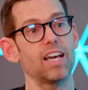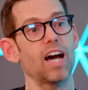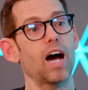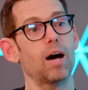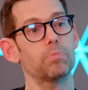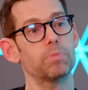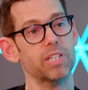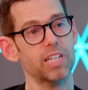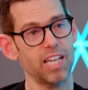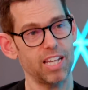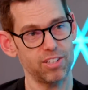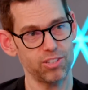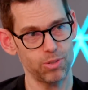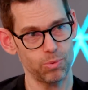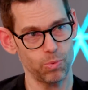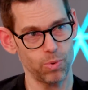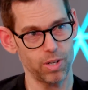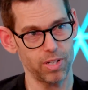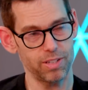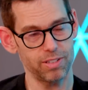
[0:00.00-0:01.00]
the
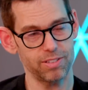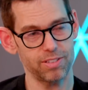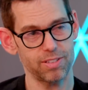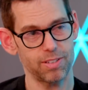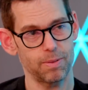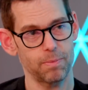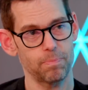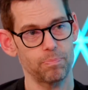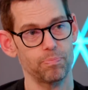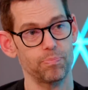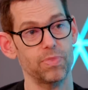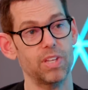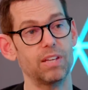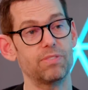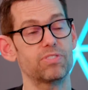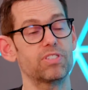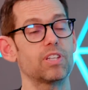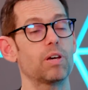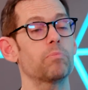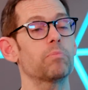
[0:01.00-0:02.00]
obligation was
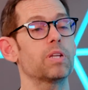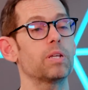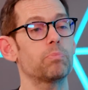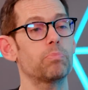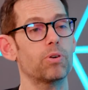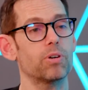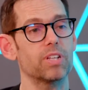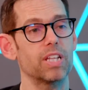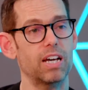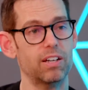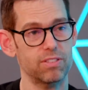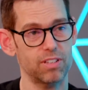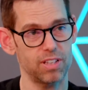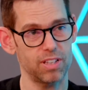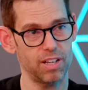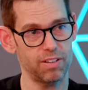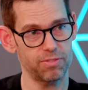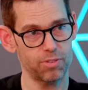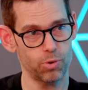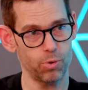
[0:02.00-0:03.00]
if somebody pulled out the
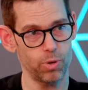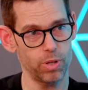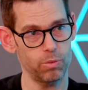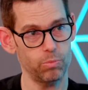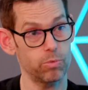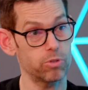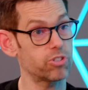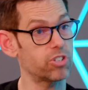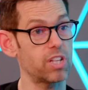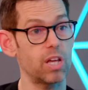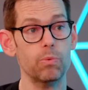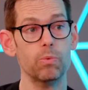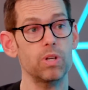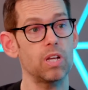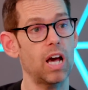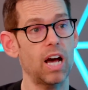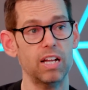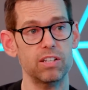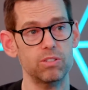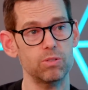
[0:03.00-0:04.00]
love coin, which they would
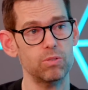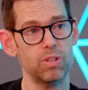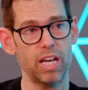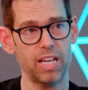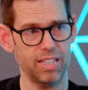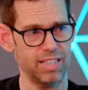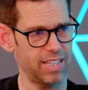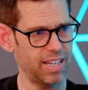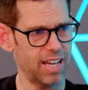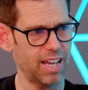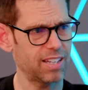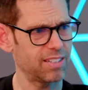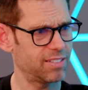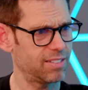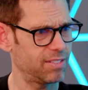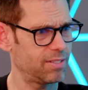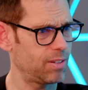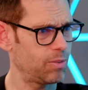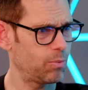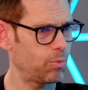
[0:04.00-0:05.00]
not do lightly, I,
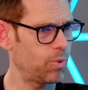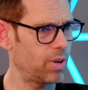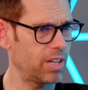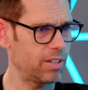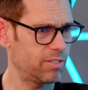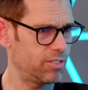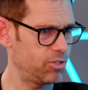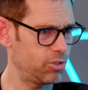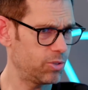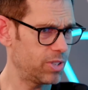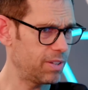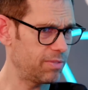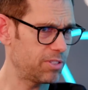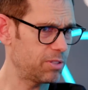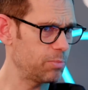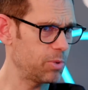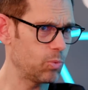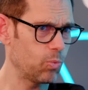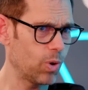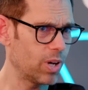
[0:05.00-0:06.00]
what, you give it
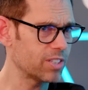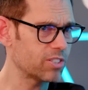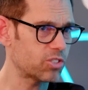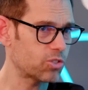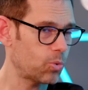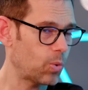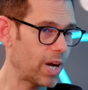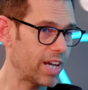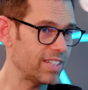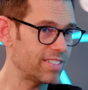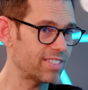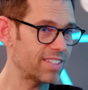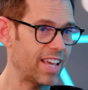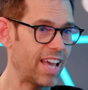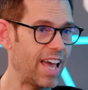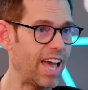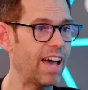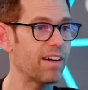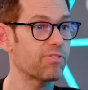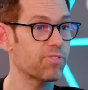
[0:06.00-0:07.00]
to me once, twice,
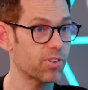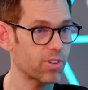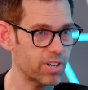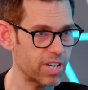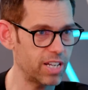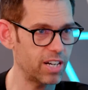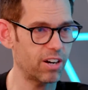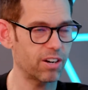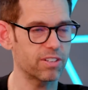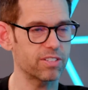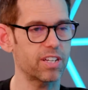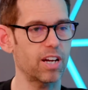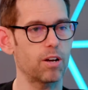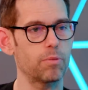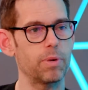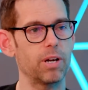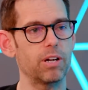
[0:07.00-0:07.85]
yeah. ever in our entire